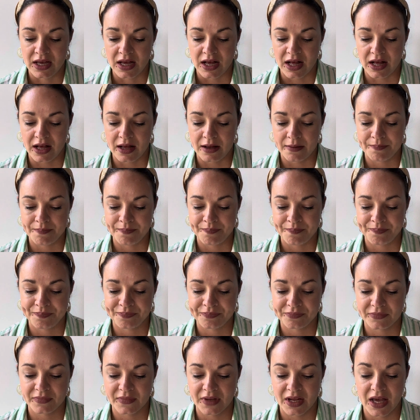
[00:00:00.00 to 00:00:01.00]
And
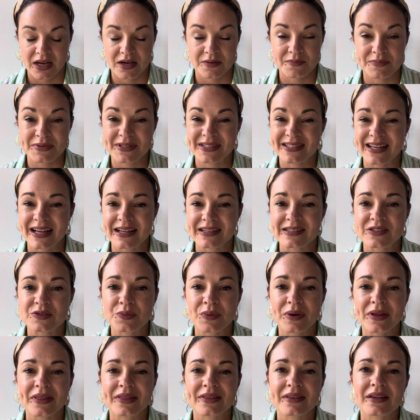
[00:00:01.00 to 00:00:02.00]
obsessed
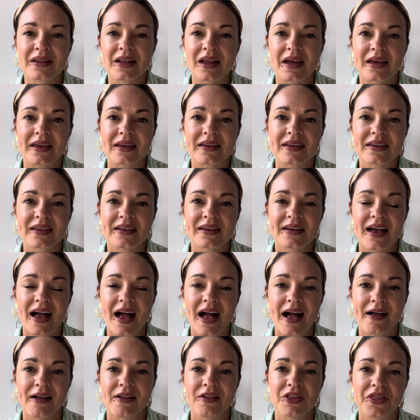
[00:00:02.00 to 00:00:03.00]
with like
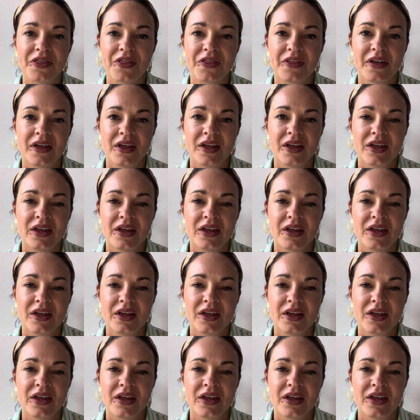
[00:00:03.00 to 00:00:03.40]
health.